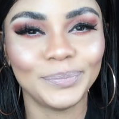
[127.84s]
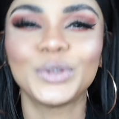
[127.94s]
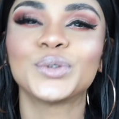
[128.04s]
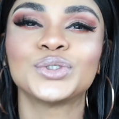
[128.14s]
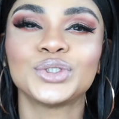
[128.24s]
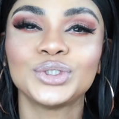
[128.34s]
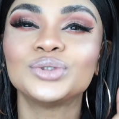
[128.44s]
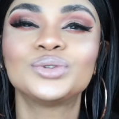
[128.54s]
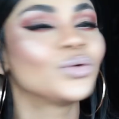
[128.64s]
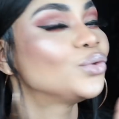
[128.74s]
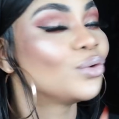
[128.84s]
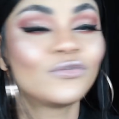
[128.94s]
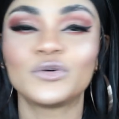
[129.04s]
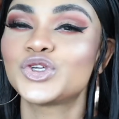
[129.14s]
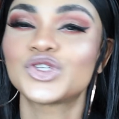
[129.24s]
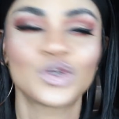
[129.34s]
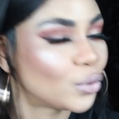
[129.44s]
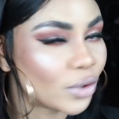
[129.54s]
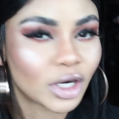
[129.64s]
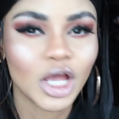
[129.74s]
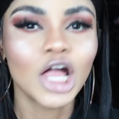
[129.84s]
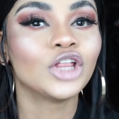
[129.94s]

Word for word: because you don't know for sure